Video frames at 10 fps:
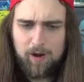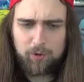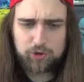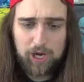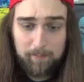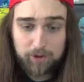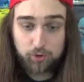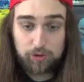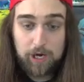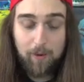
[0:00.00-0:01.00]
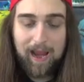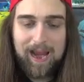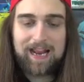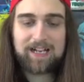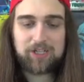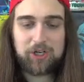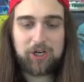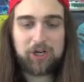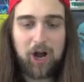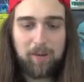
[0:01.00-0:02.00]
Ojama Trio, hey, that's a
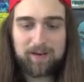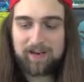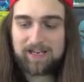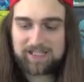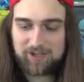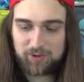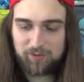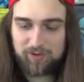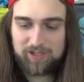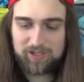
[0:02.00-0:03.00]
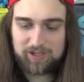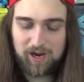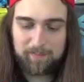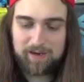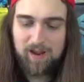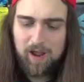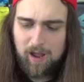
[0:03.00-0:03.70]
good common. That's actually a really good common.